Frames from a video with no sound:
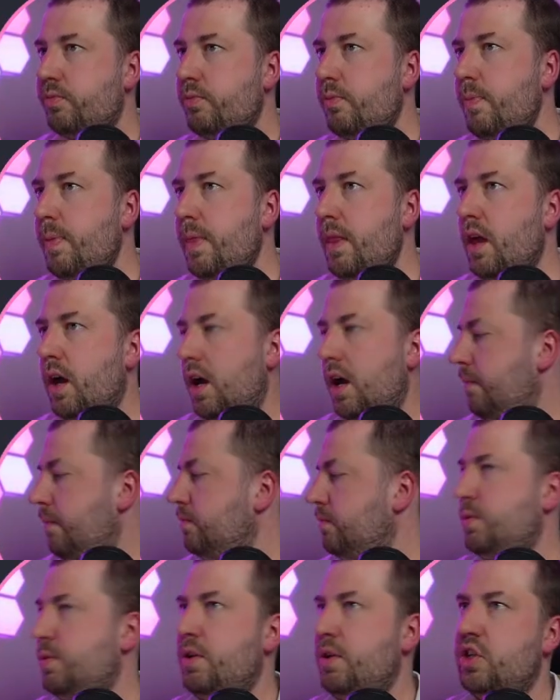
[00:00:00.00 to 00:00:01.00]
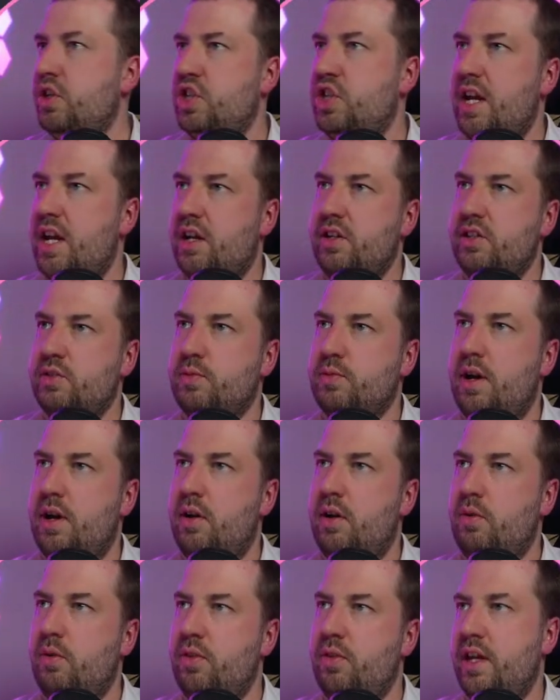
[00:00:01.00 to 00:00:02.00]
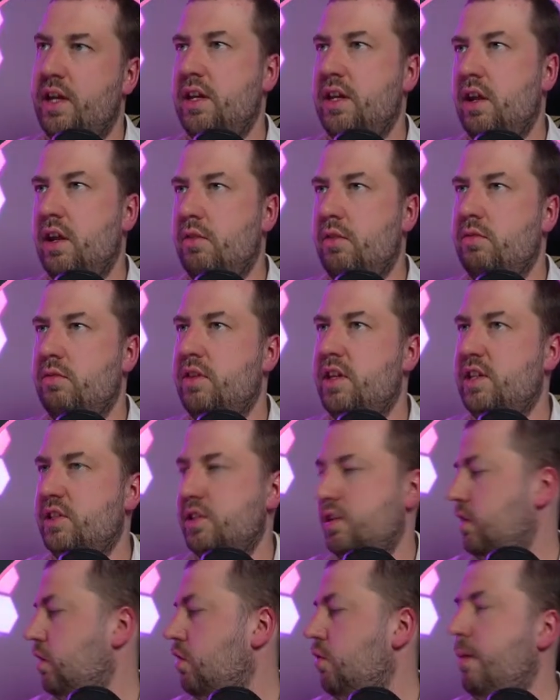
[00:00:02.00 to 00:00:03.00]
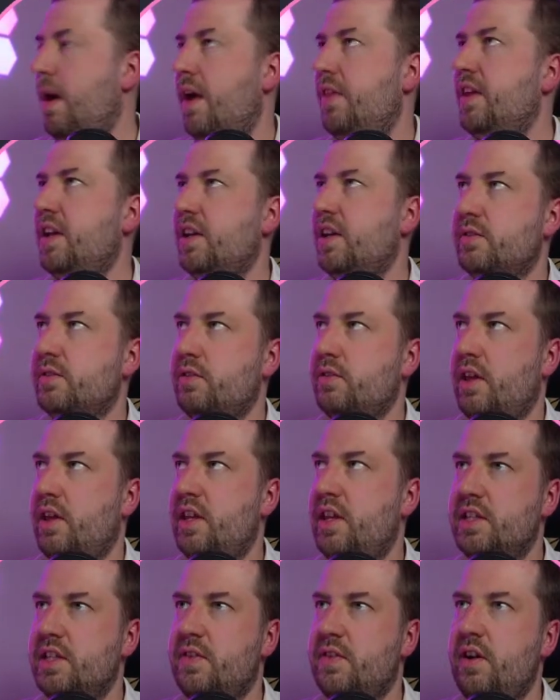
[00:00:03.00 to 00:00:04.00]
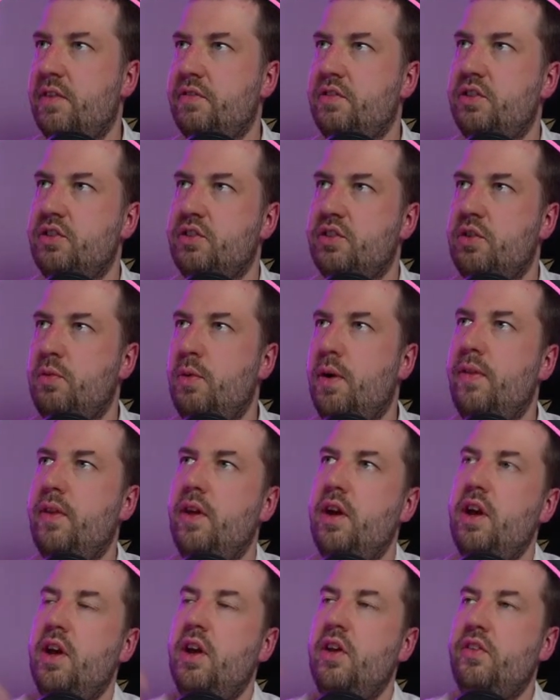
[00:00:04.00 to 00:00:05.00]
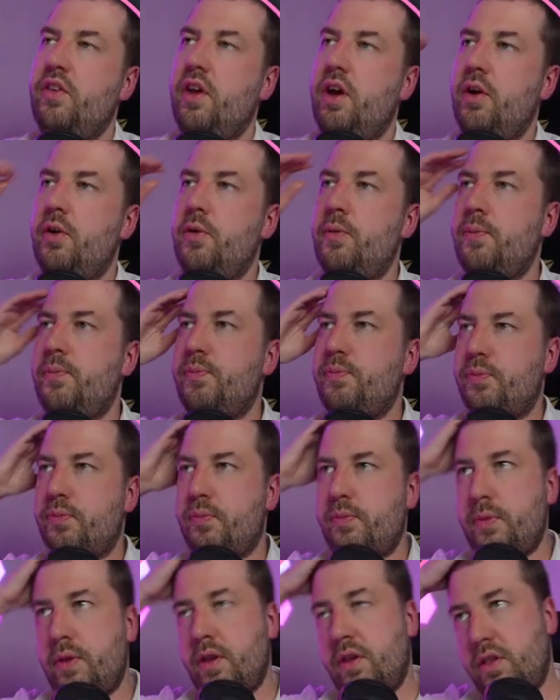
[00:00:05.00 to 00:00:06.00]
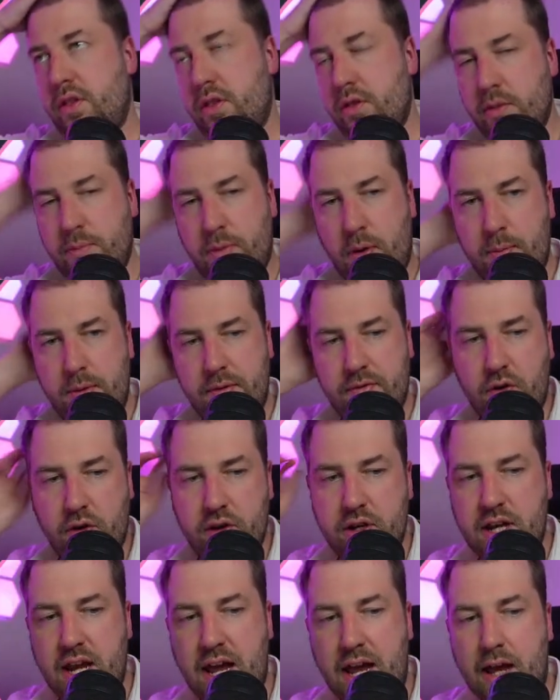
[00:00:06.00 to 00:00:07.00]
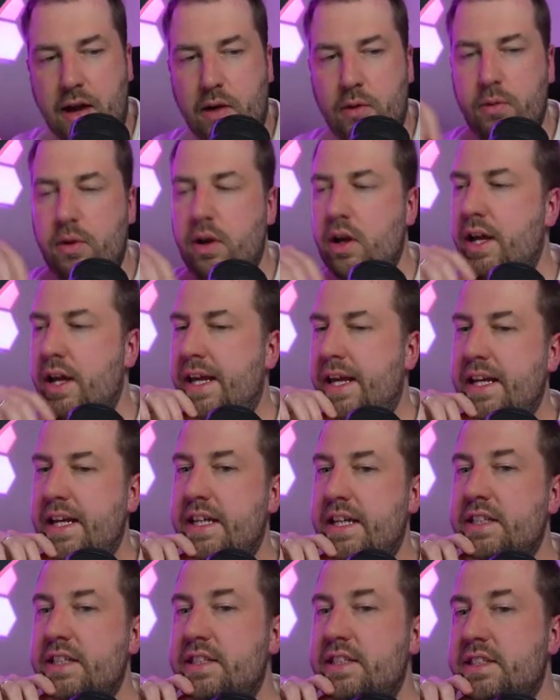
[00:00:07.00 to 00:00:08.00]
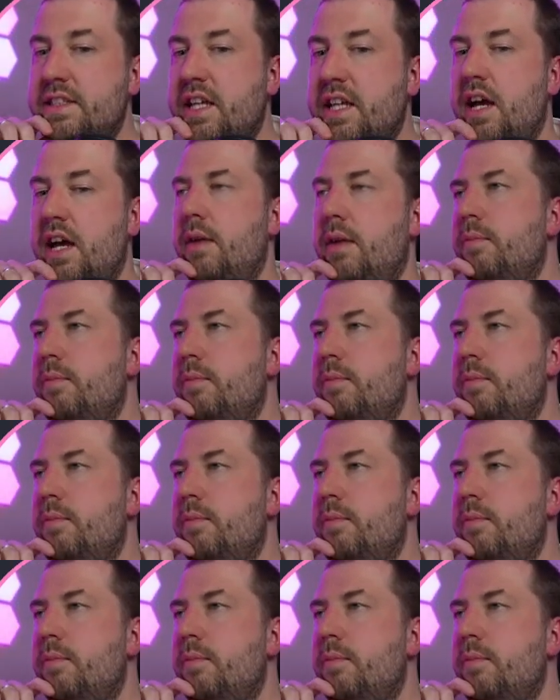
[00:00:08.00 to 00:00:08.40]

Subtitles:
So we could check as well that, you know, these are equal, but I think it's fair enough to just do one. So the problem we've got now is a